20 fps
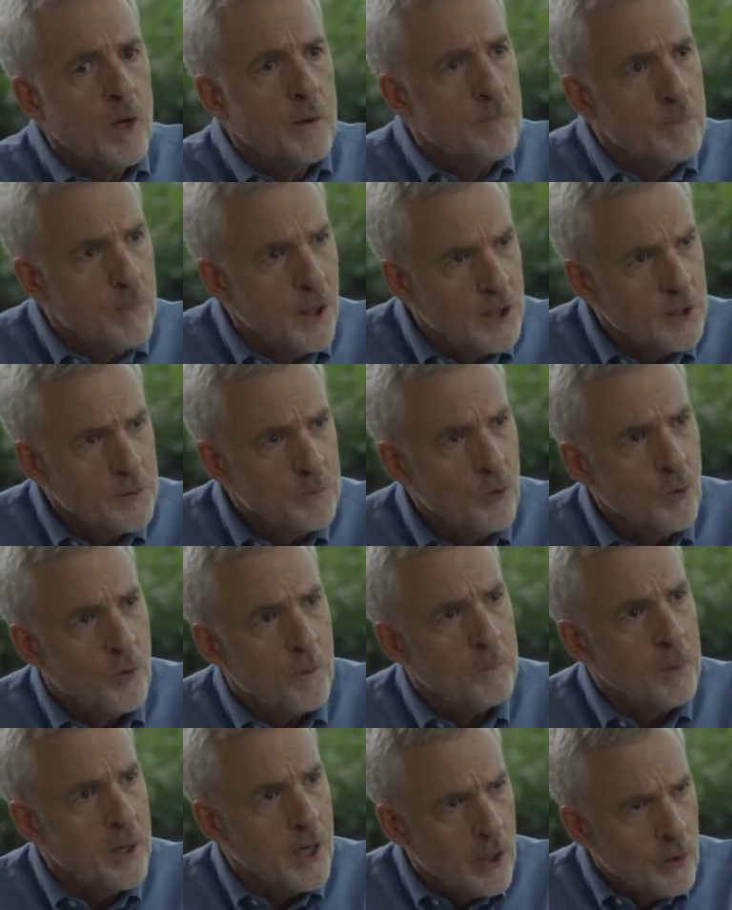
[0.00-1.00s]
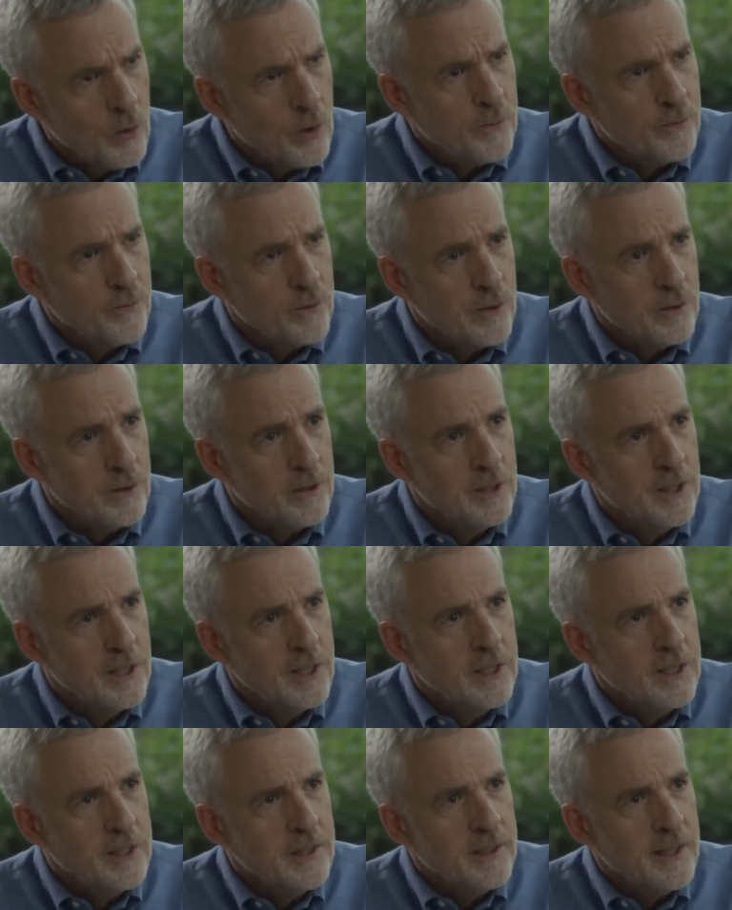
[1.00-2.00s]
are much more powerful
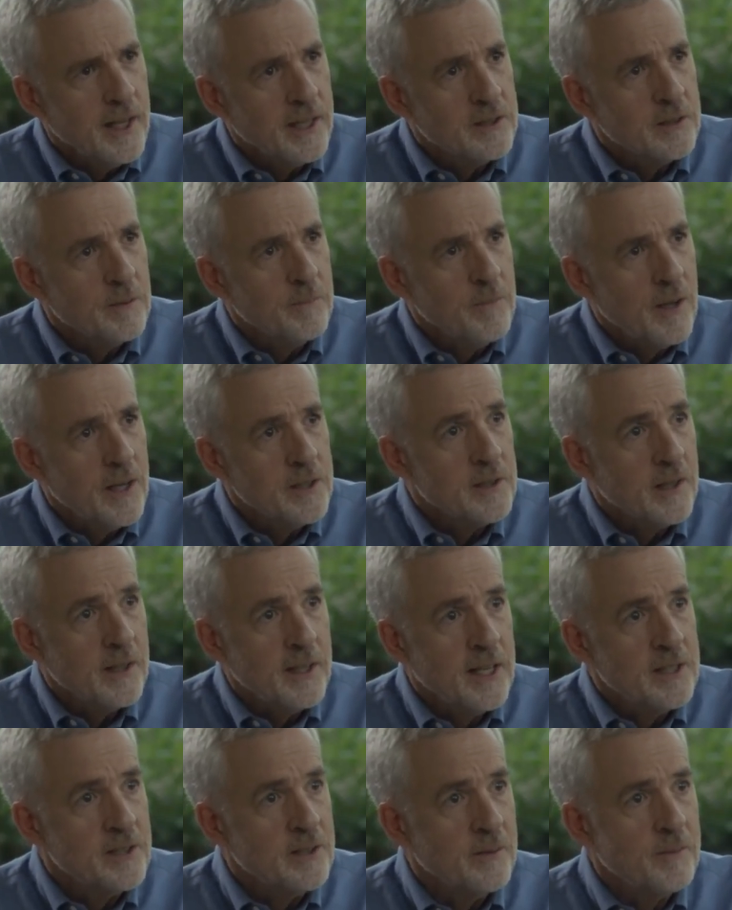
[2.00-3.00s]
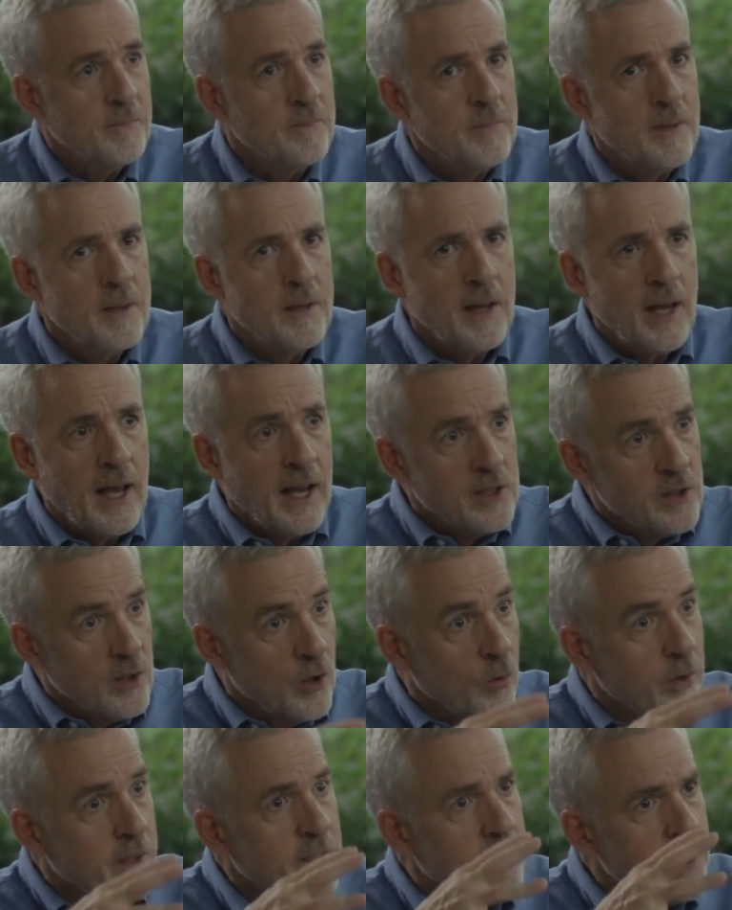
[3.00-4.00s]
as
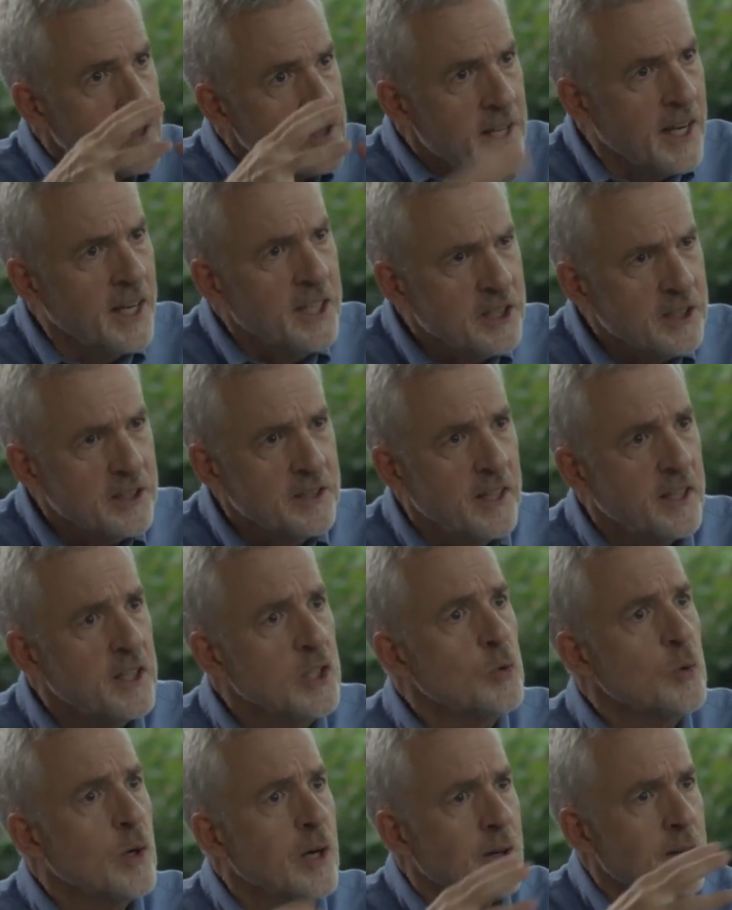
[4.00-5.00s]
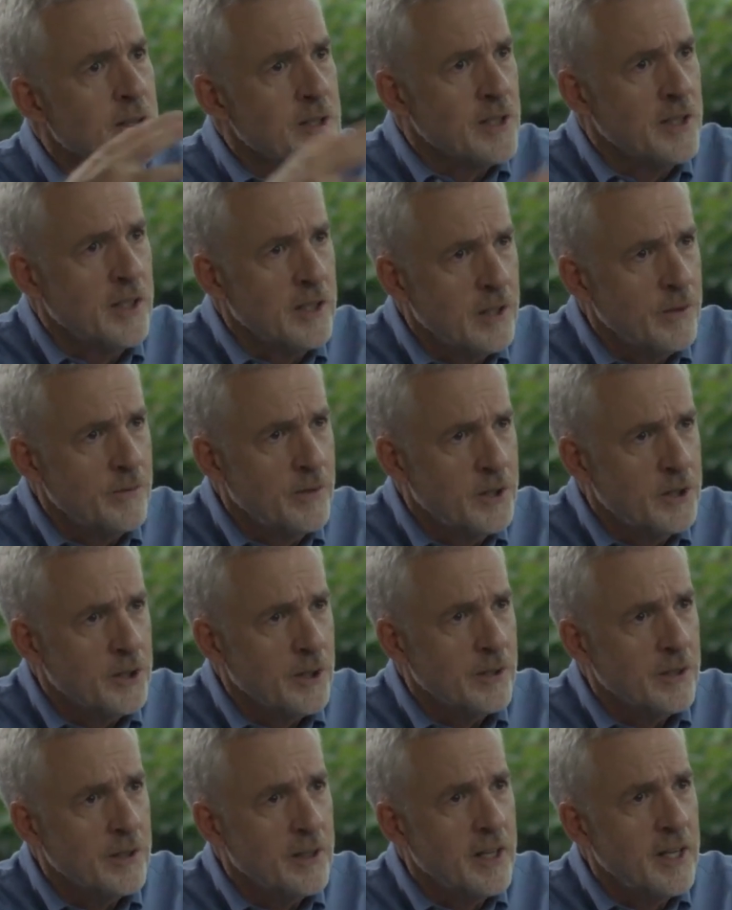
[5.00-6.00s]
an organization than you are as an
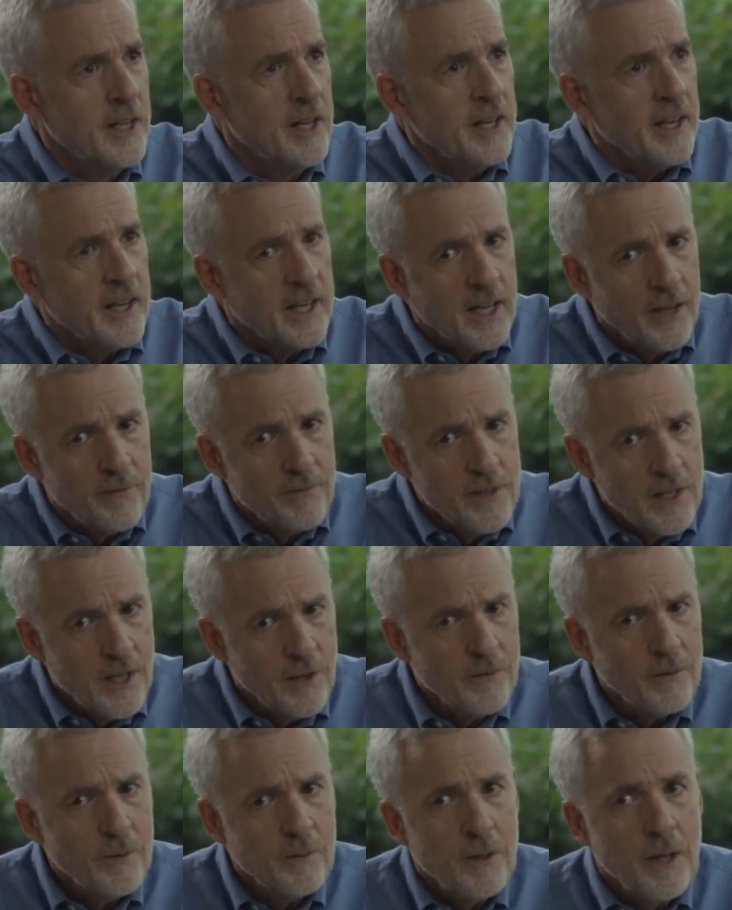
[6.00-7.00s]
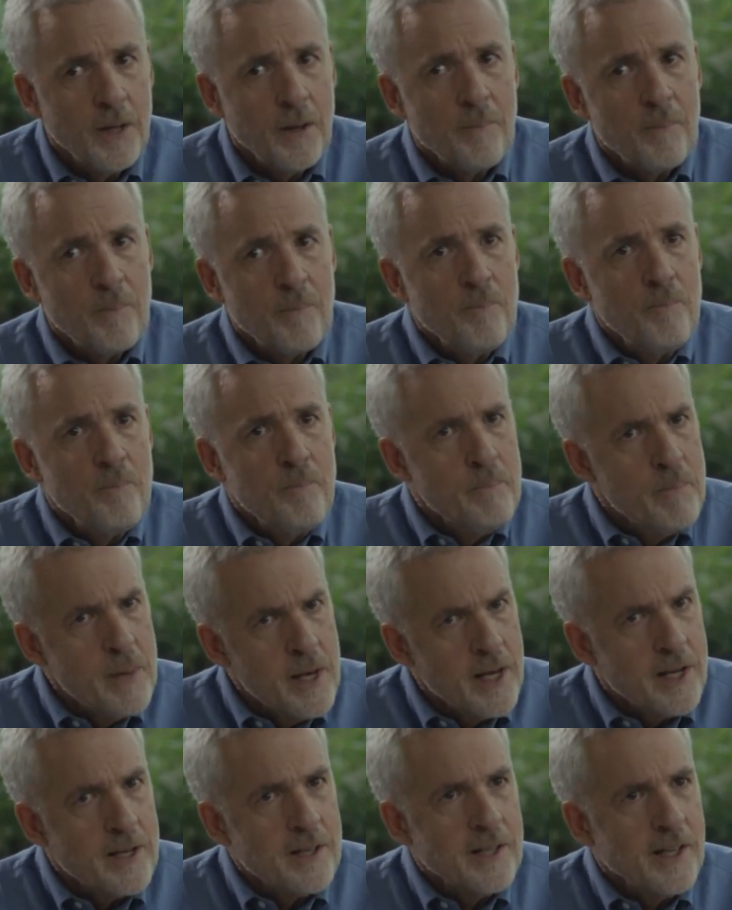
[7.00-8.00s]
individual. And I've never
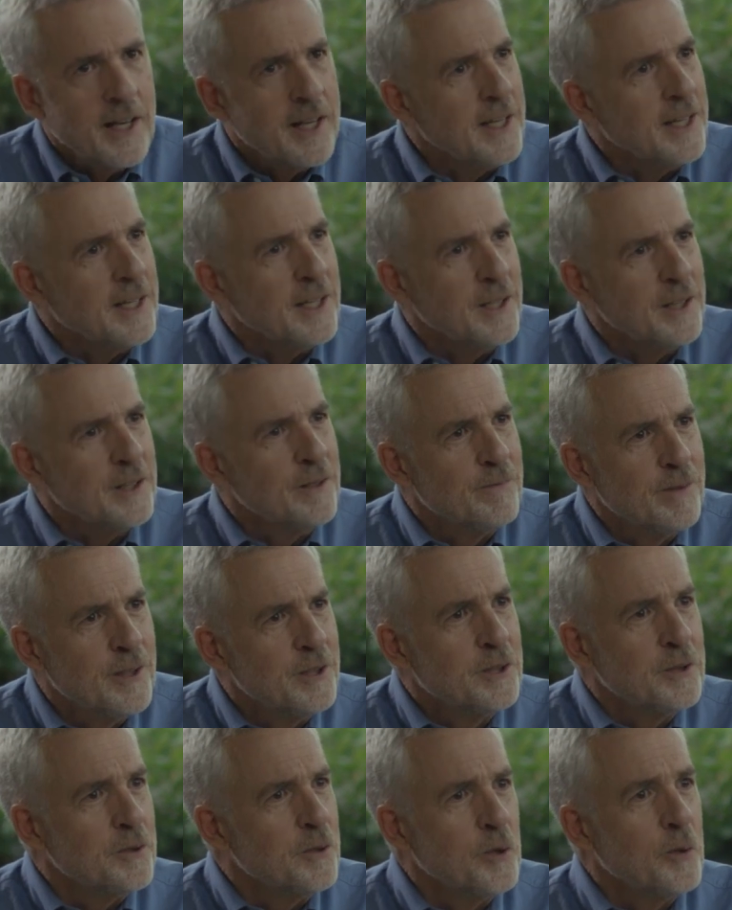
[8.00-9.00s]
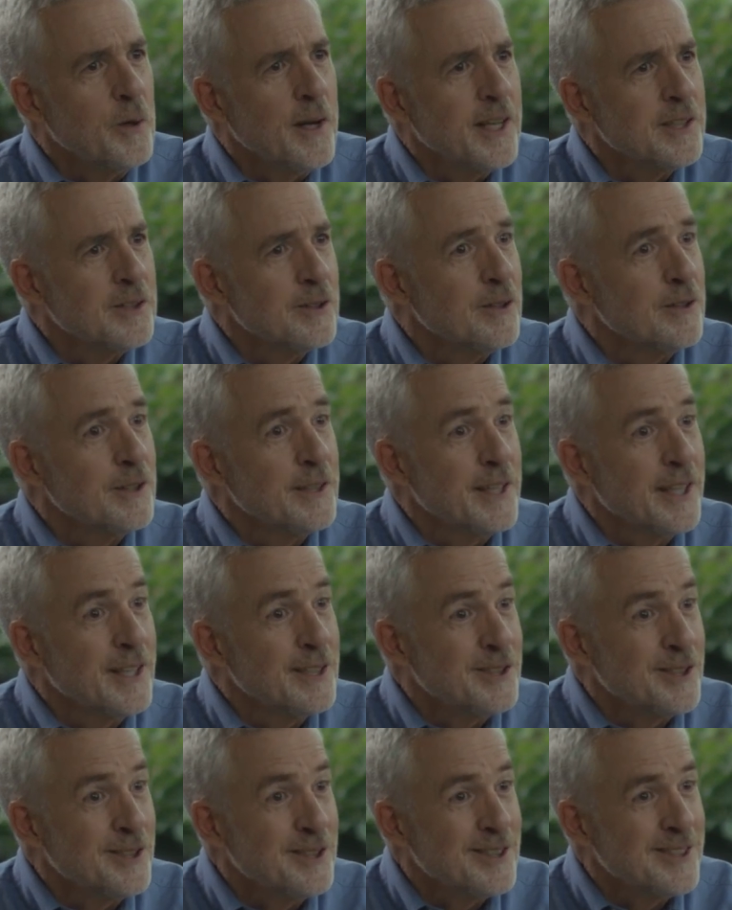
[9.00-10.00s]
met any individual who has all the
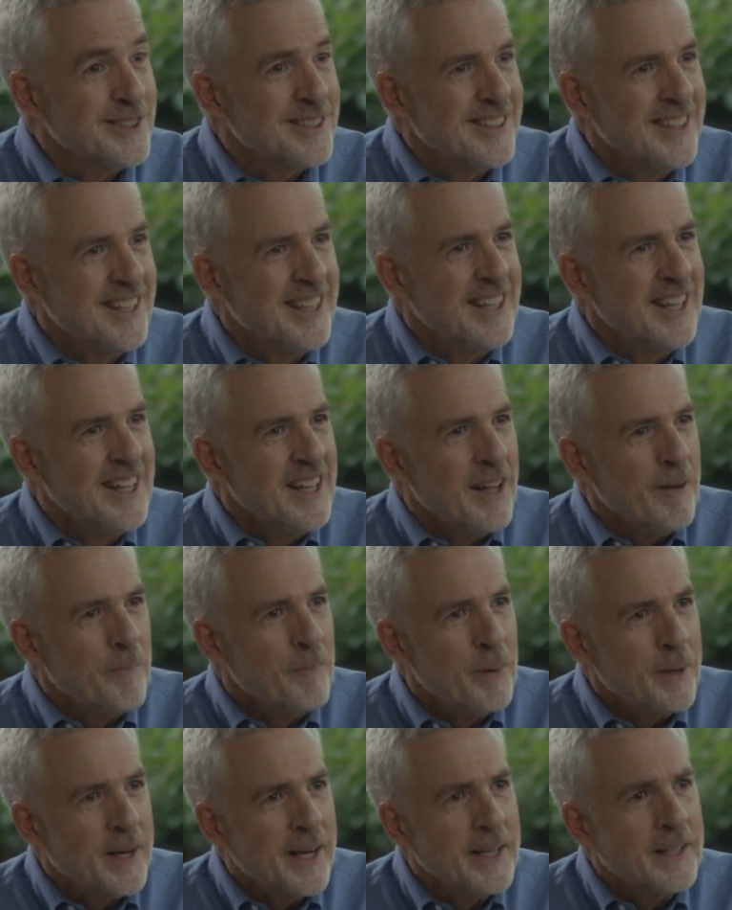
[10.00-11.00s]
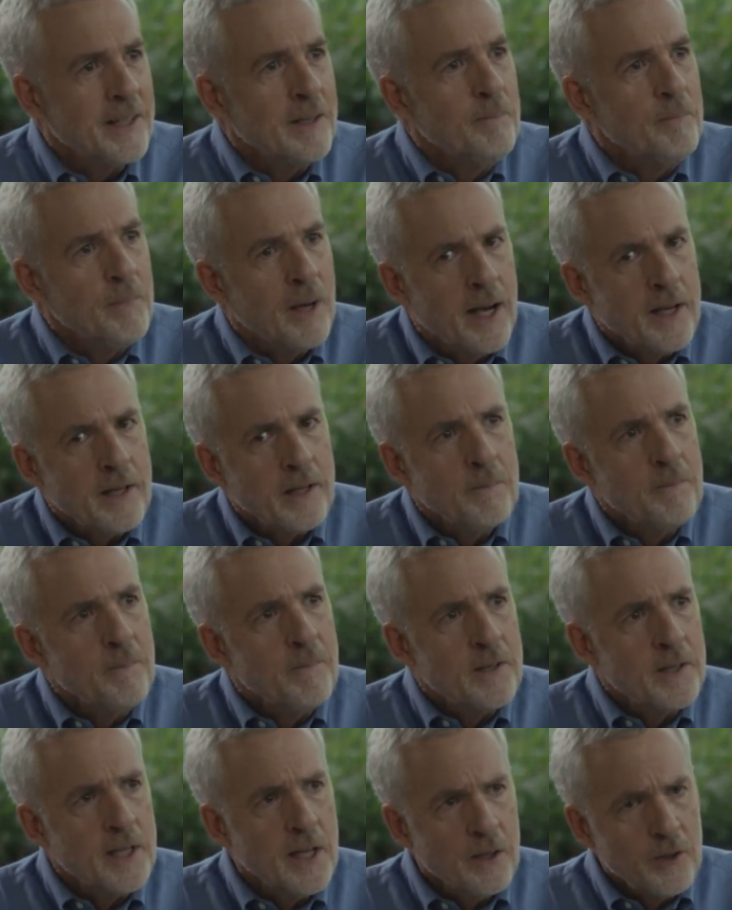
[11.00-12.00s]
answers. But I can
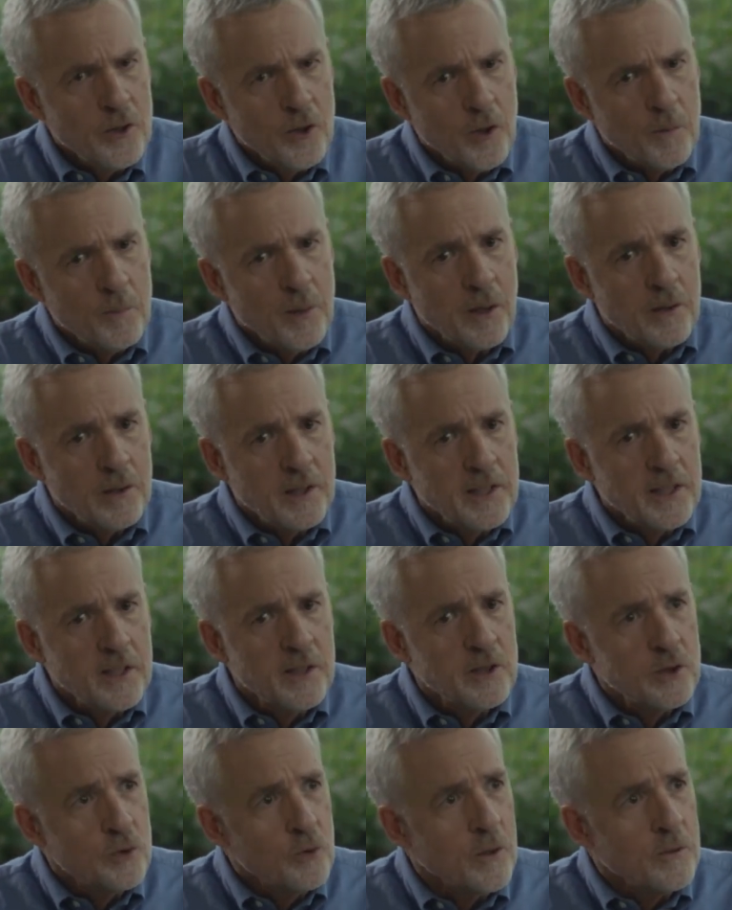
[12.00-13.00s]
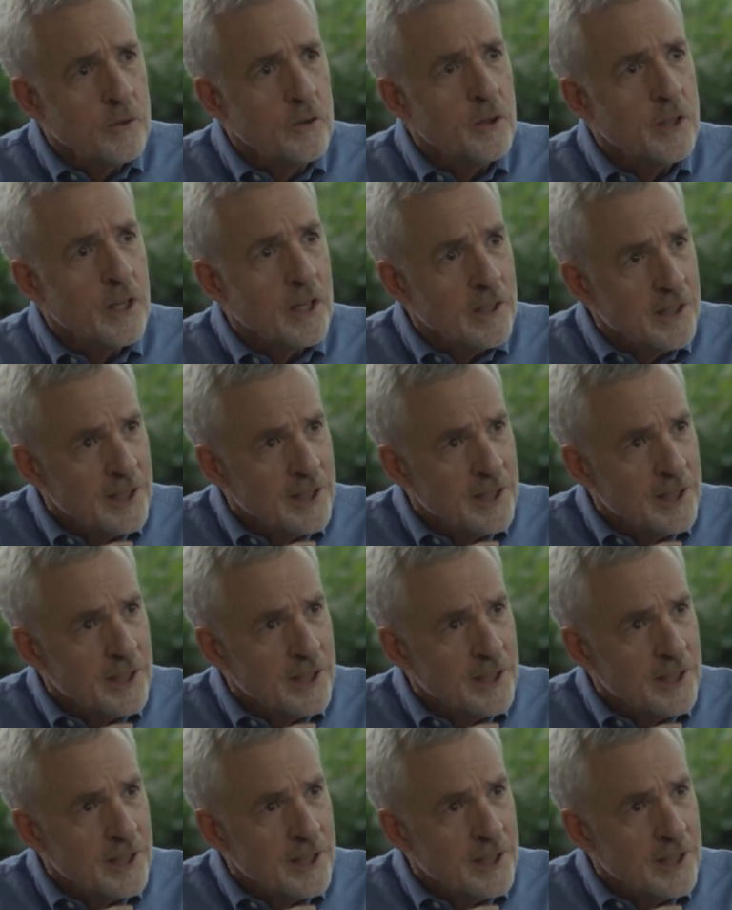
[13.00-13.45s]
tell you about leaders who are good at